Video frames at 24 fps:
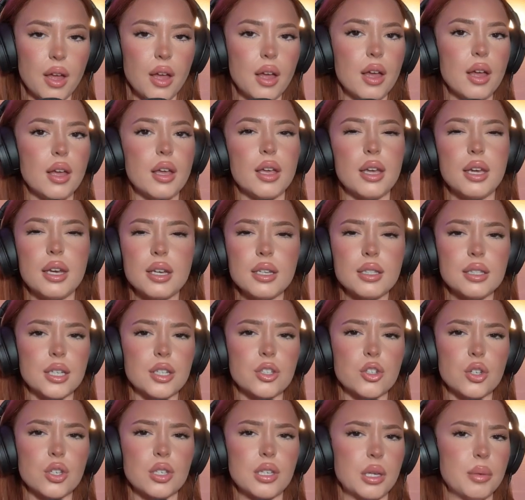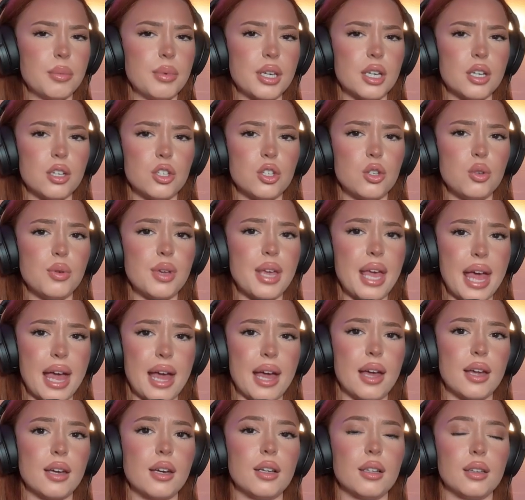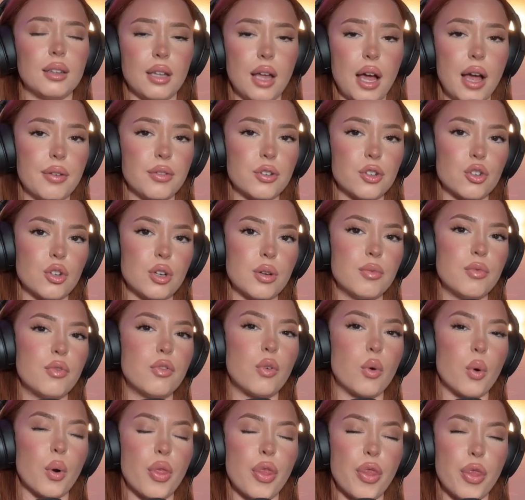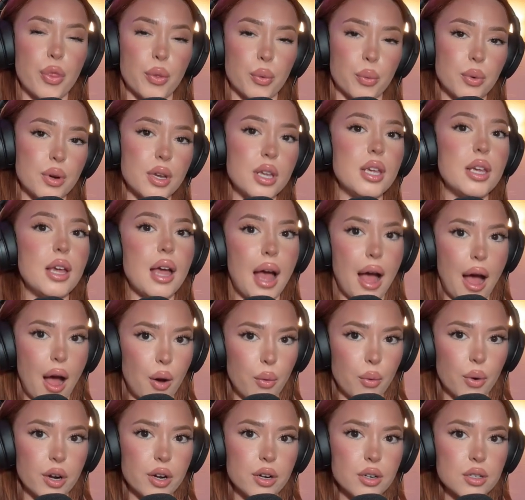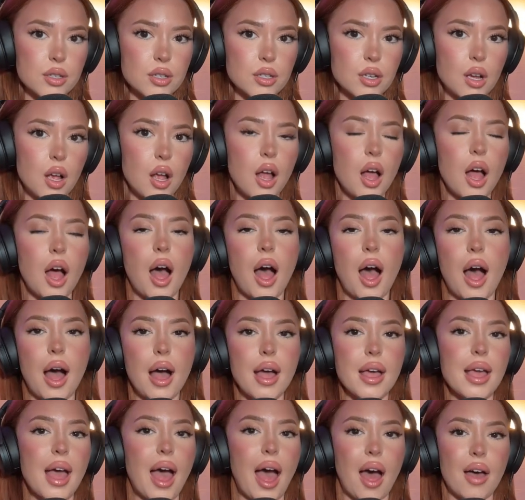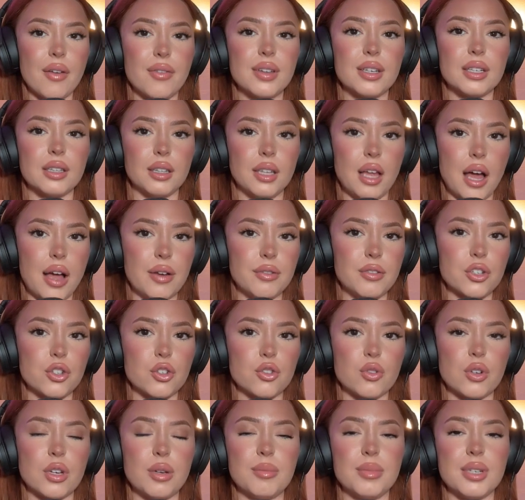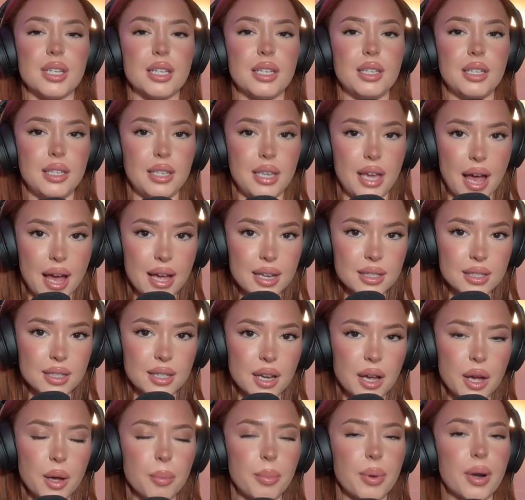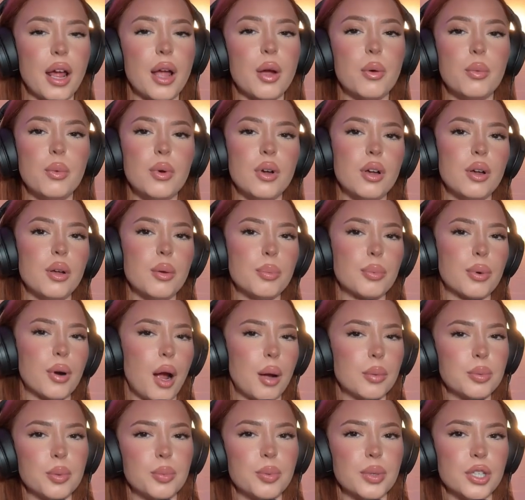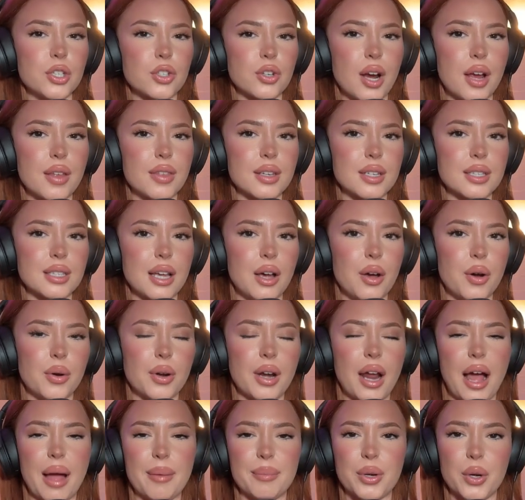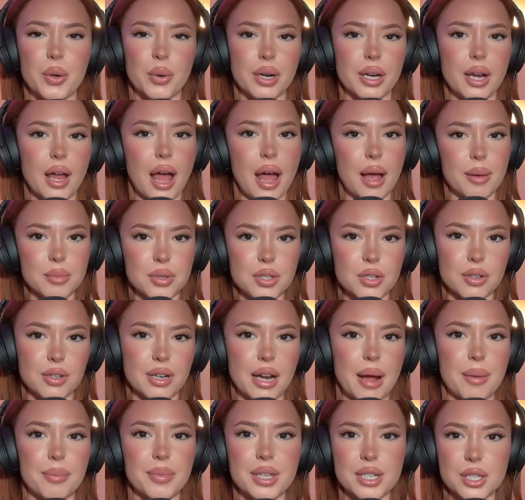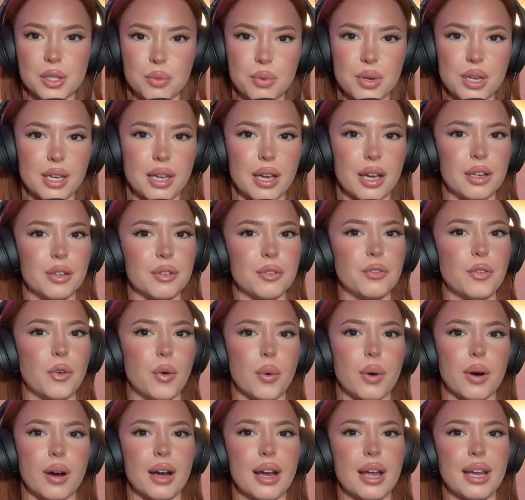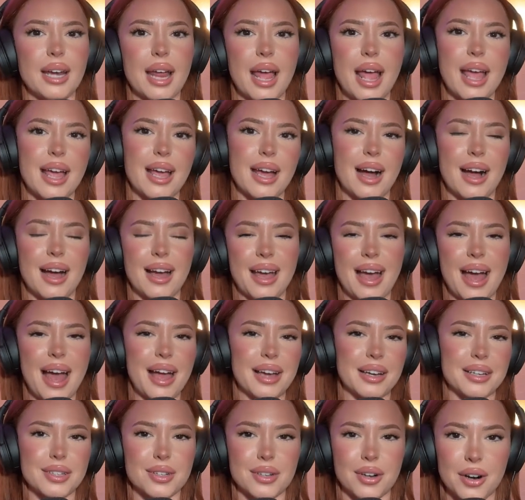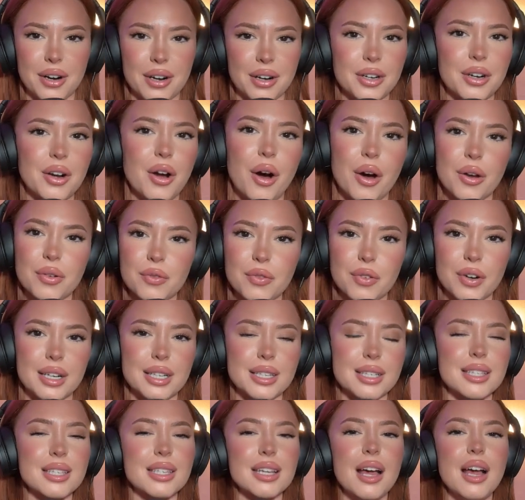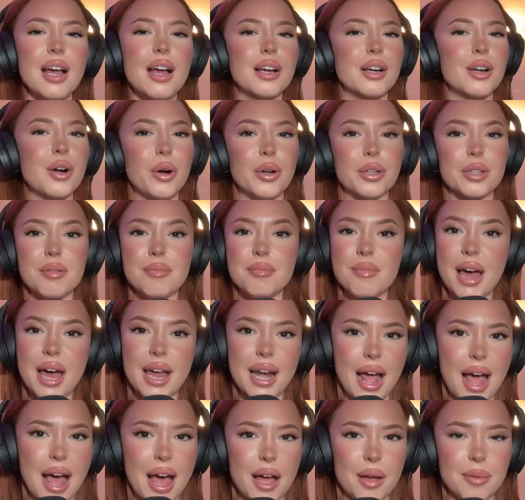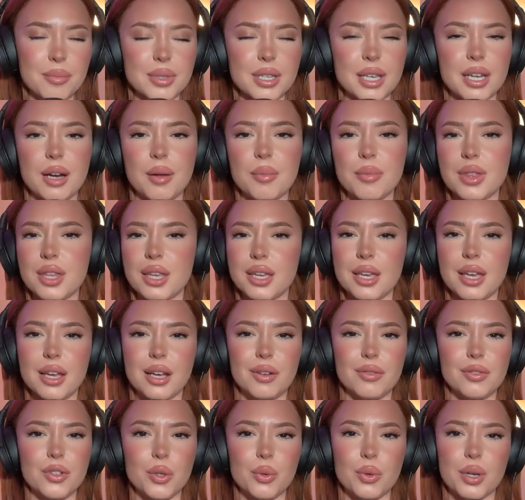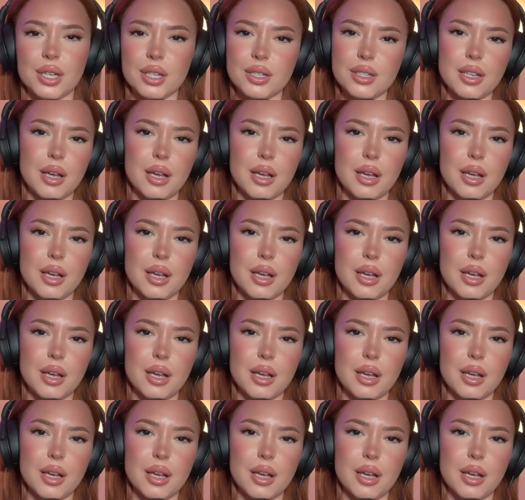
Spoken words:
It is interesting because you can live stream for 3 hours. I haven't live streamed yet, but I will probably try this out. I'm going to Amsterdam this weekend for an AI XR conference called MetAms, and I'm thinking of doing some